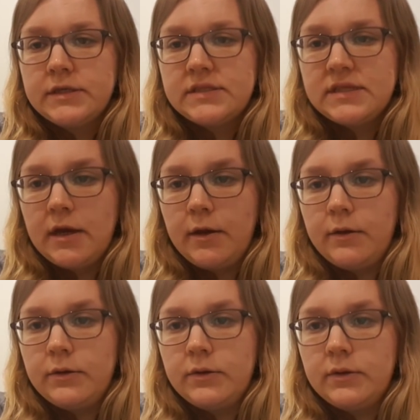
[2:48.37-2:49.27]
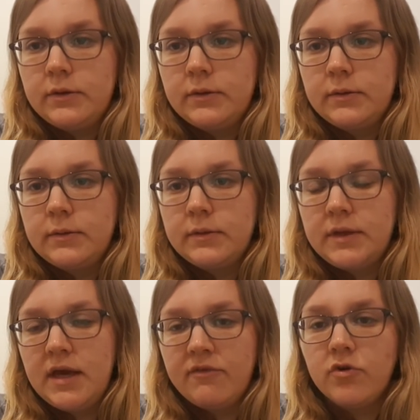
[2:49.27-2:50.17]
So
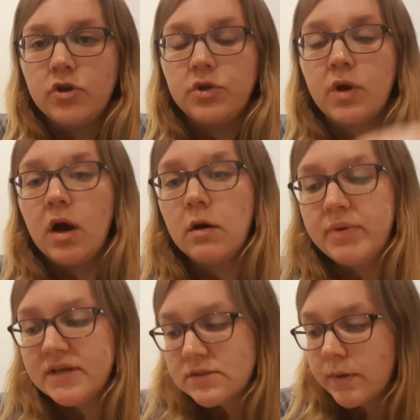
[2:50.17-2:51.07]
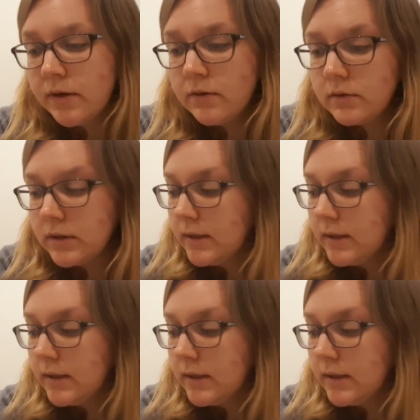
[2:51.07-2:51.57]
yeah, I've got a new carpet as well.